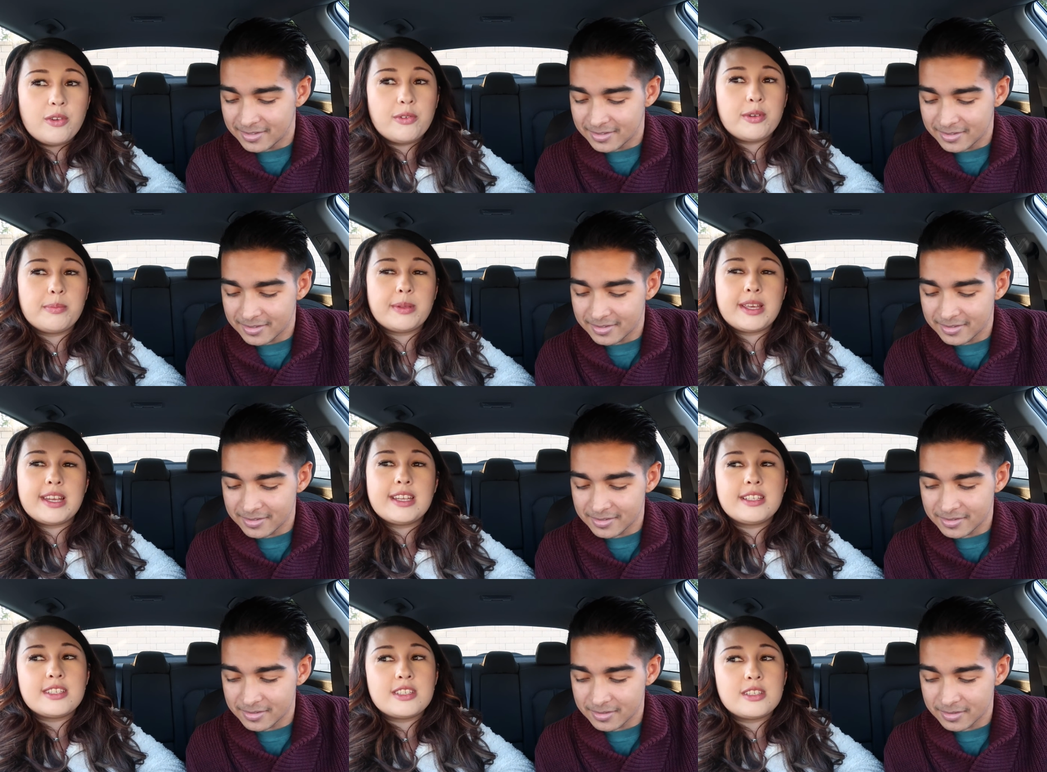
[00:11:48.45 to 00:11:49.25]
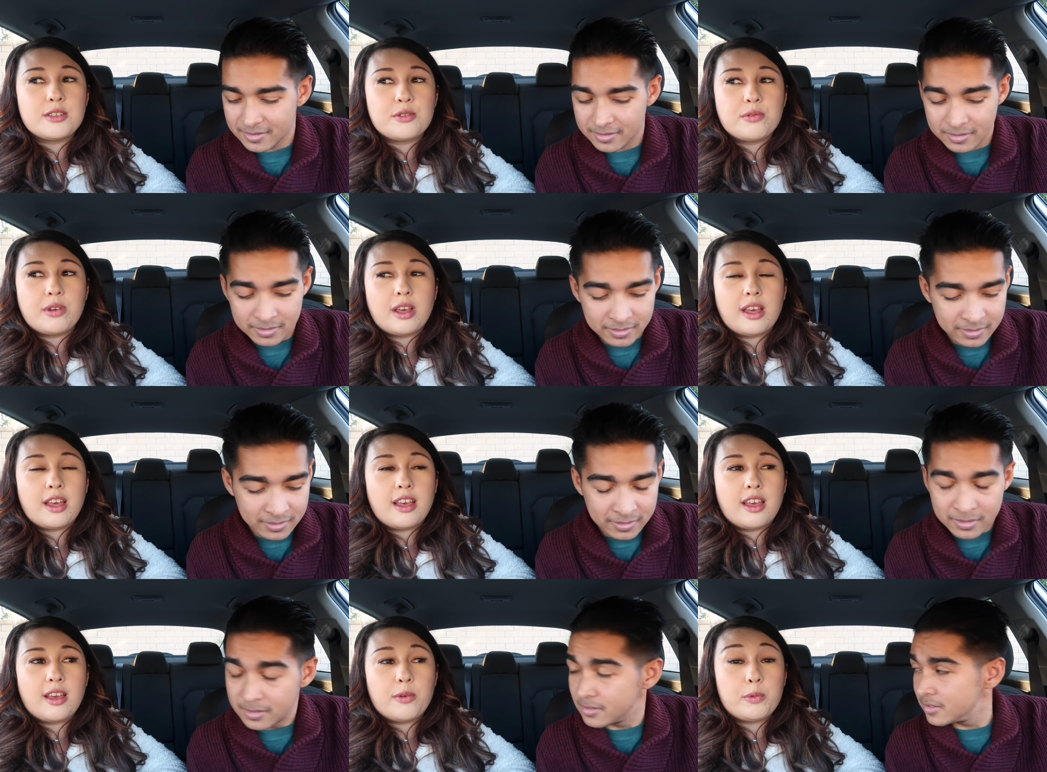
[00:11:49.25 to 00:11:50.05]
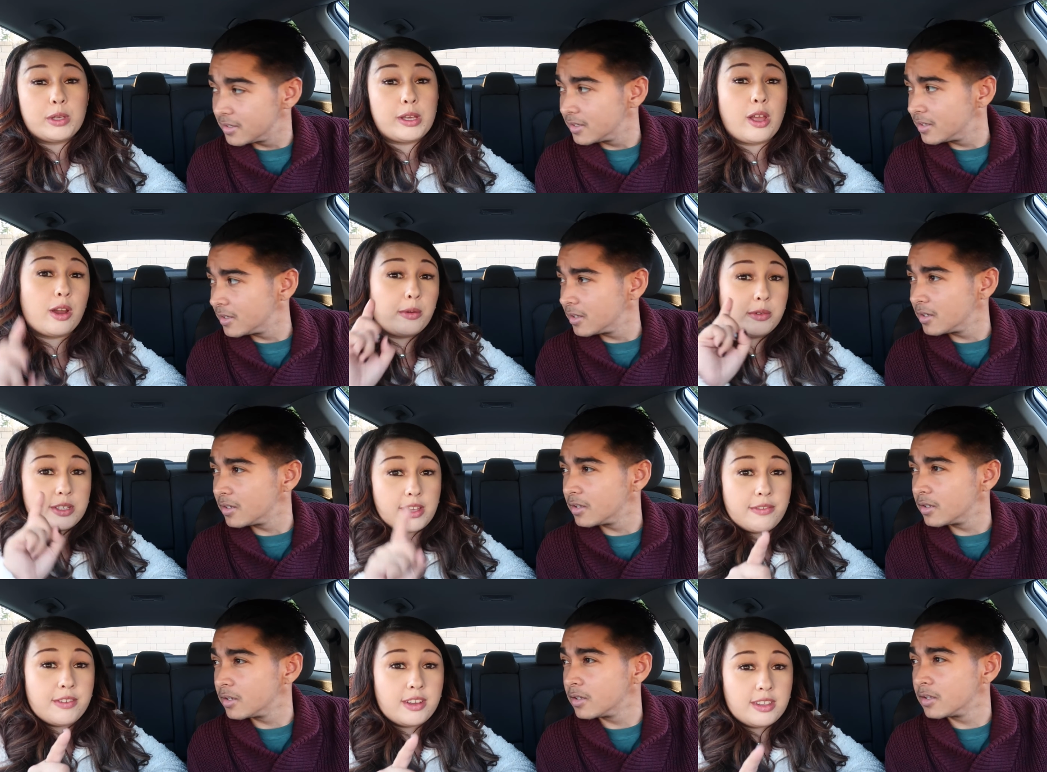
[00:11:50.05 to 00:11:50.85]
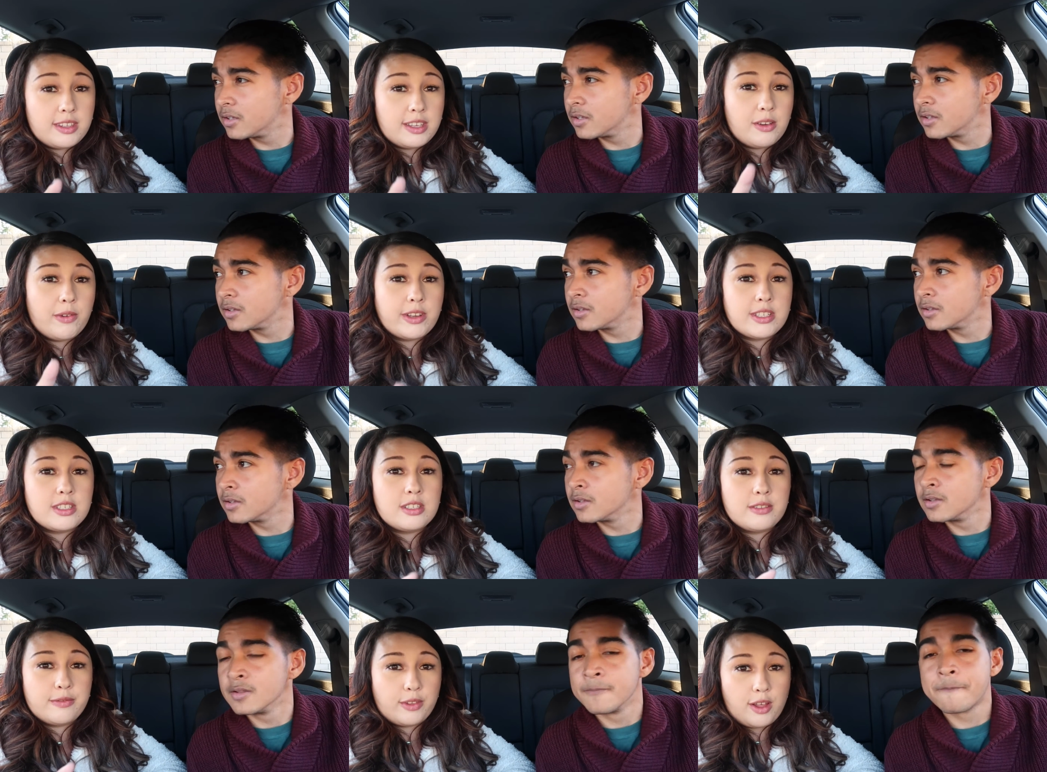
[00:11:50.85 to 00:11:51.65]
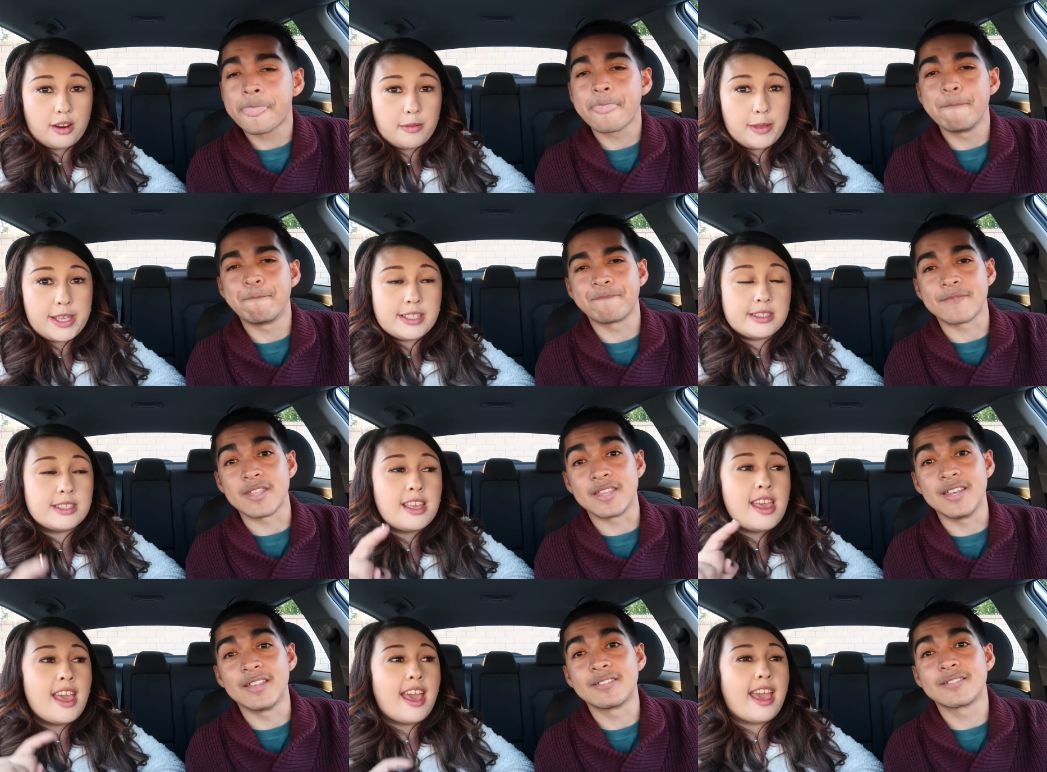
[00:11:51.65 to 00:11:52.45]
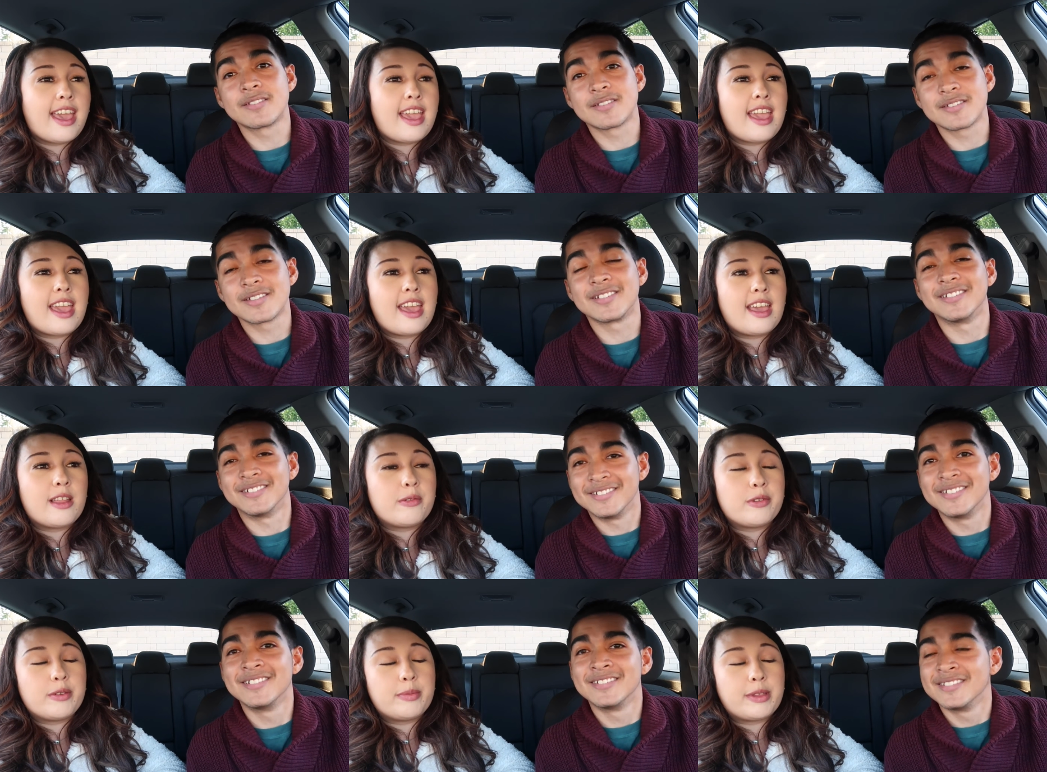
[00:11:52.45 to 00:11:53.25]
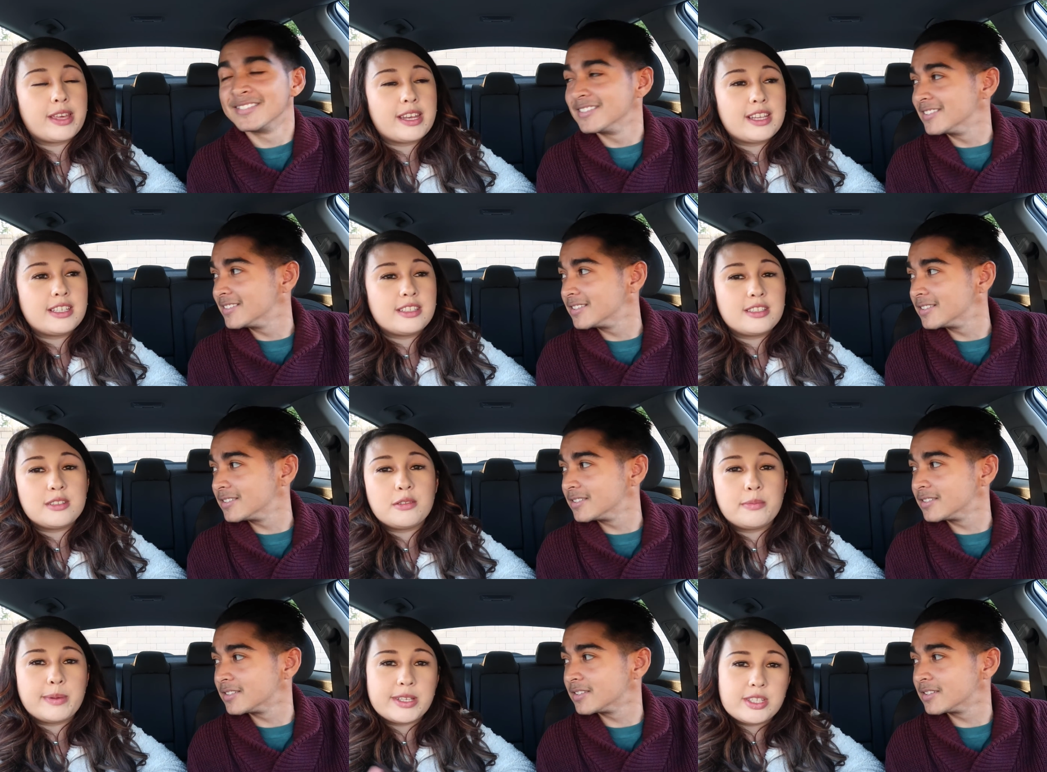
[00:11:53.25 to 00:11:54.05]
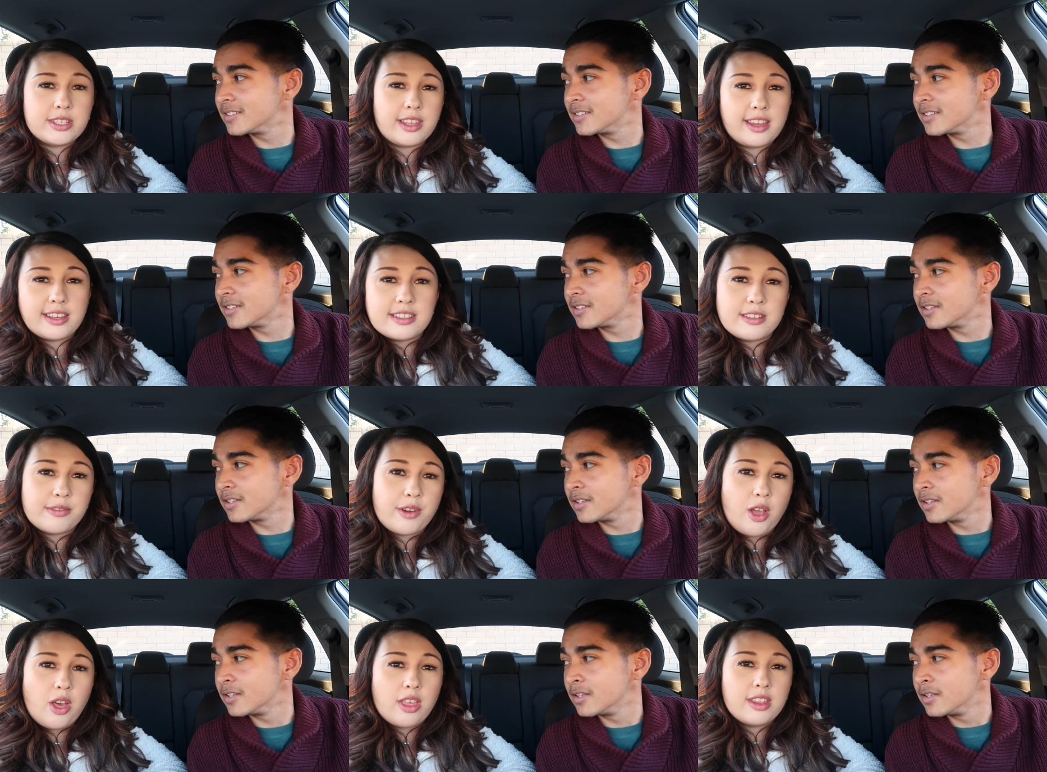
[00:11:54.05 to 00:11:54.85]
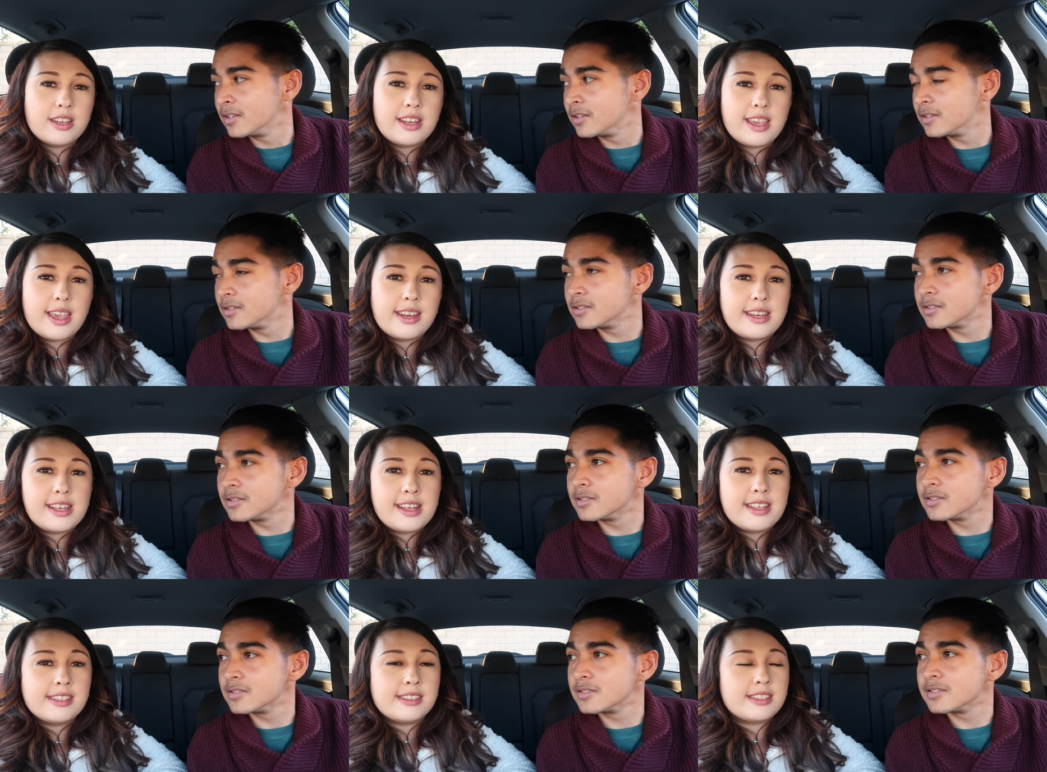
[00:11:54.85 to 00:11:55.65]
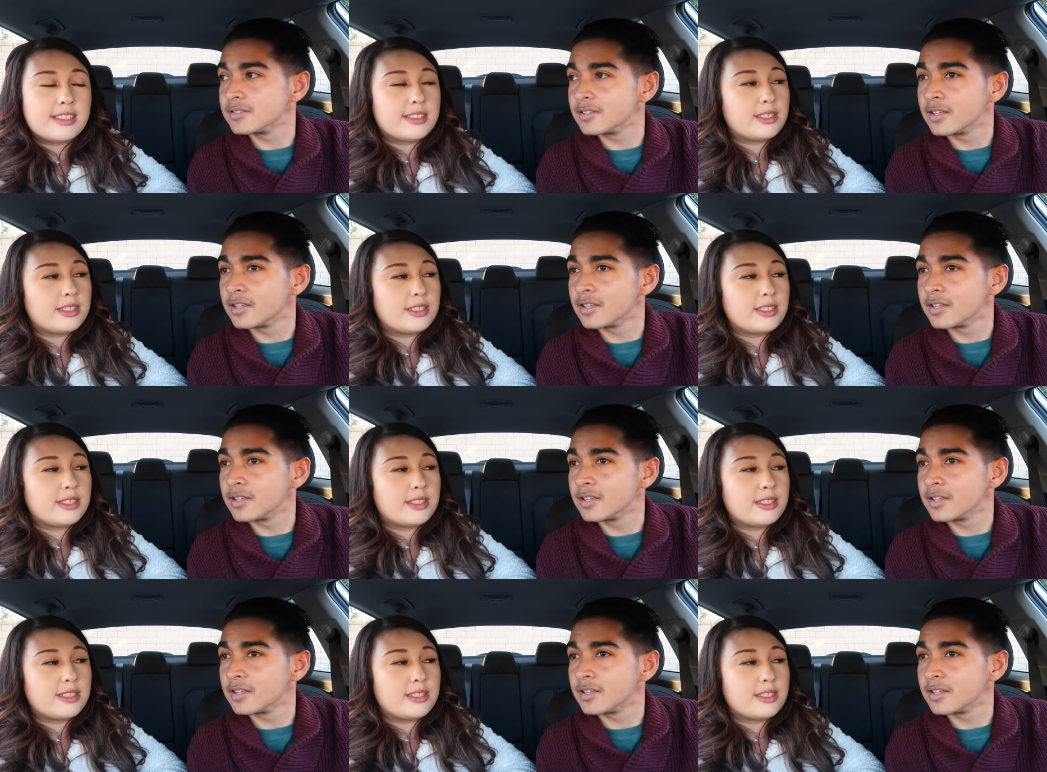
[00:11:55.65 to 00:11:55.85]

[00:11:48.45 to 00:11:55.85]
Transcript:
Speaker 1: We're planning to do we are definitely going to do Vlogmas. Yes. And we're planning to do a bunch of like different holiday ideas.